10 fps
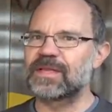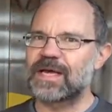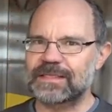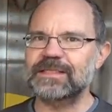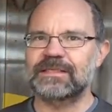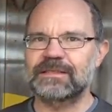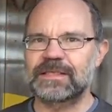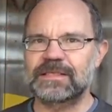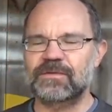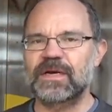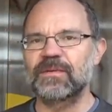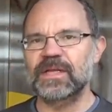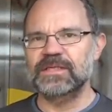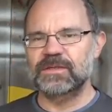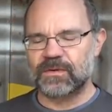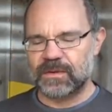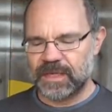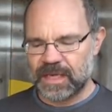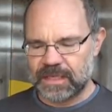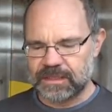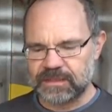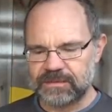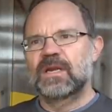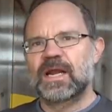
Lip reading: And that is really where the story begins.